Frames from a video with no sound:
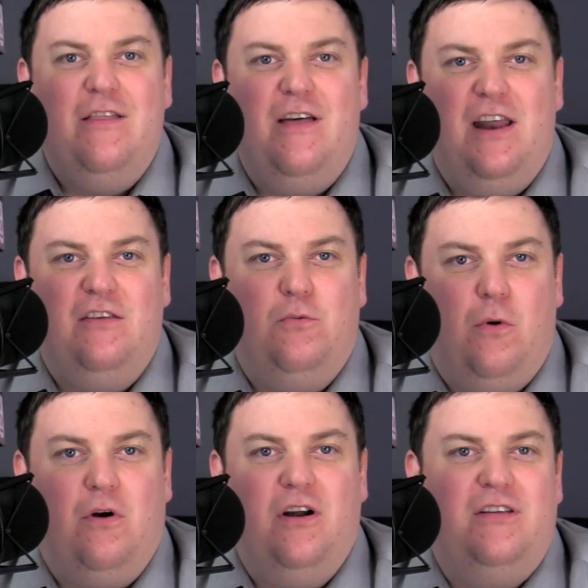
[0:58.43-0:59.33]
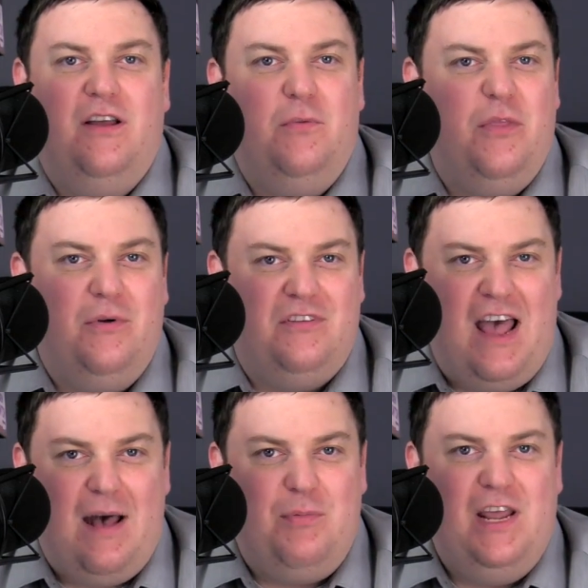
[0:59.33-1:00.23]
that is warranted with what's
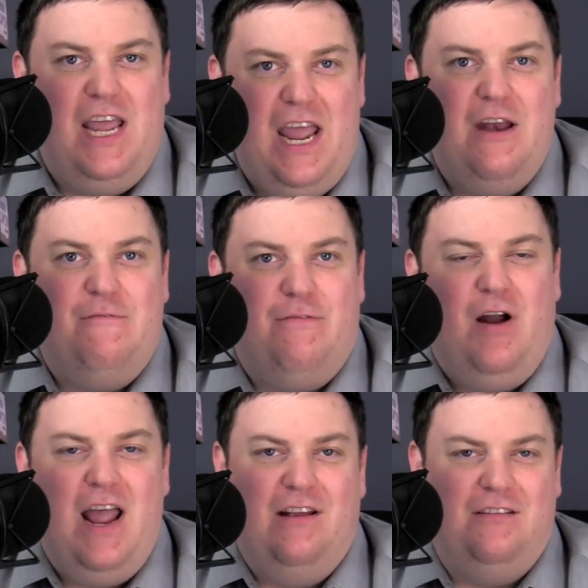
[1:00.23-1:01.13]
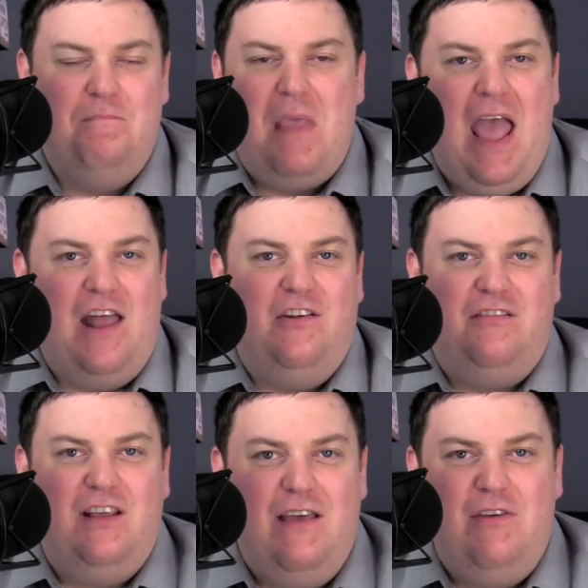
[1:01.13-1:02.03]
happening in France. And
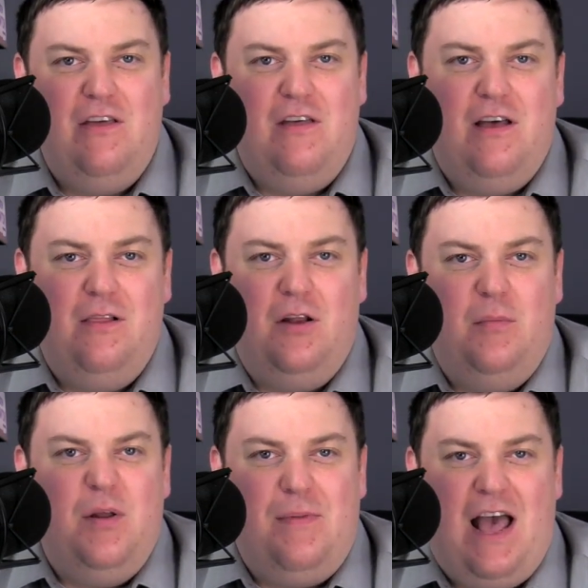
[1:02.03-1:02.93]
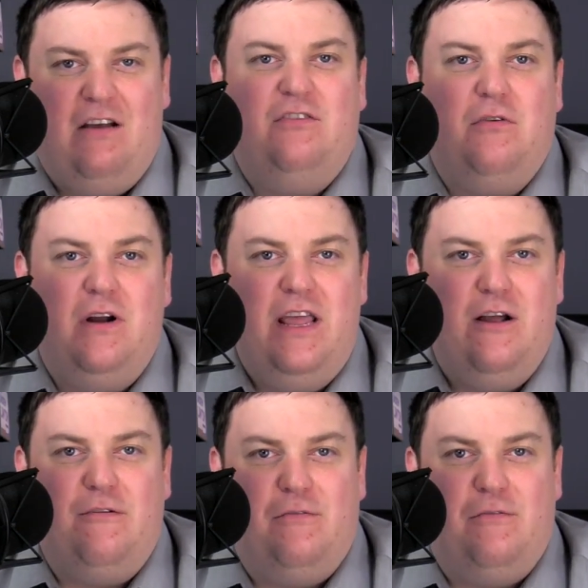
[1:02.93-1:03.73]
just to give you a little bit of backstory here,